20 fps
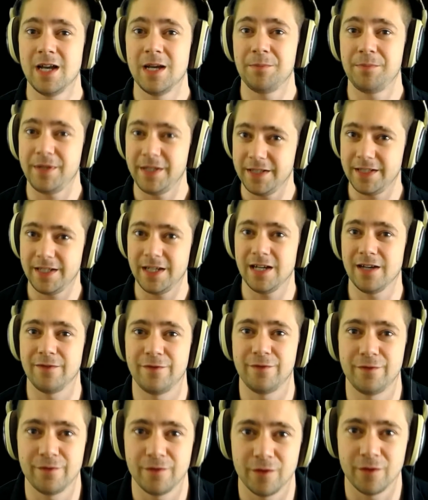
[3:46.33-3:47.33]

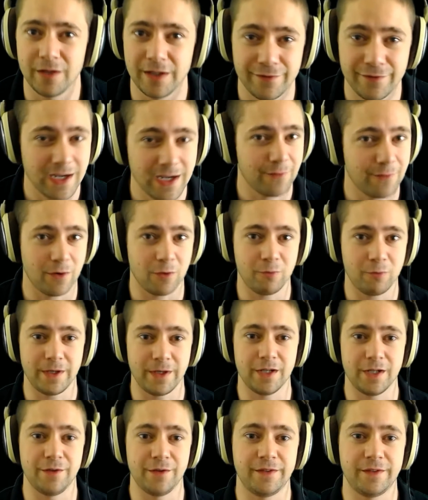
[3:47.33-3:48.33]
PDF if you have
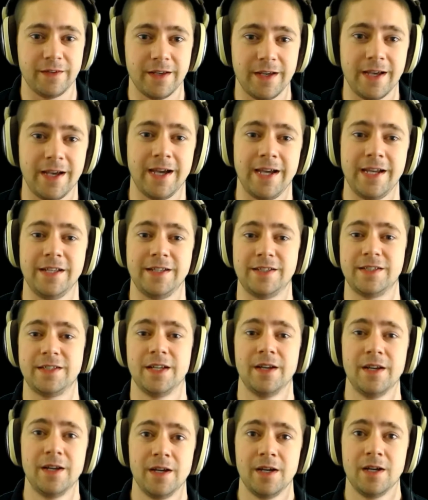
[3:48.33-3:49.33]
Windows 8.
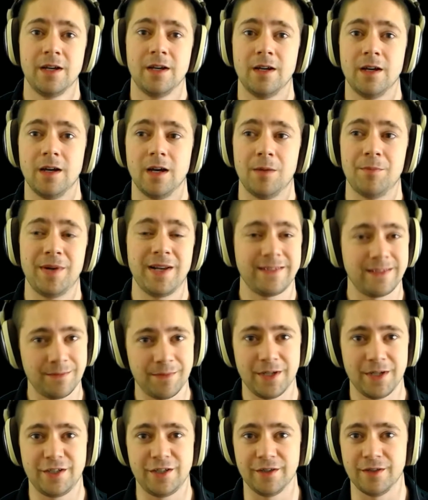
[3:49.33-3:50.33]
But as I
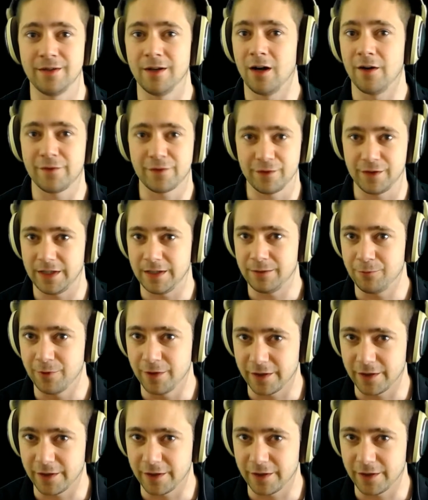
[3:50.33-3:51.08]
mentioned, afterward it